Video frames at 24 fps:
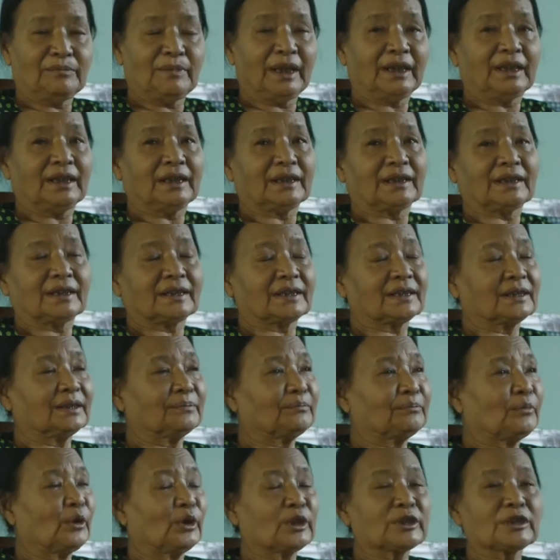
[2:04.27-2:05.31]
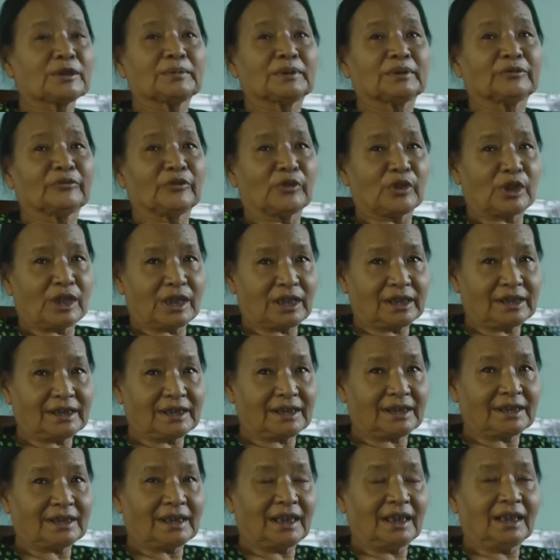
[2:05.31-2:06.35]
make it uh, possible for
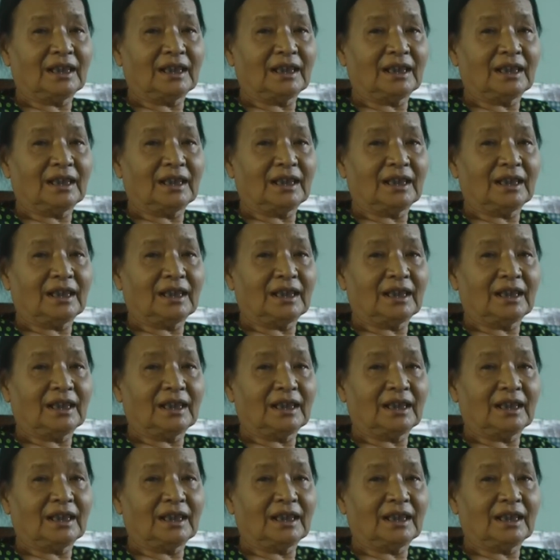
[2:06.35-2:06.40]
us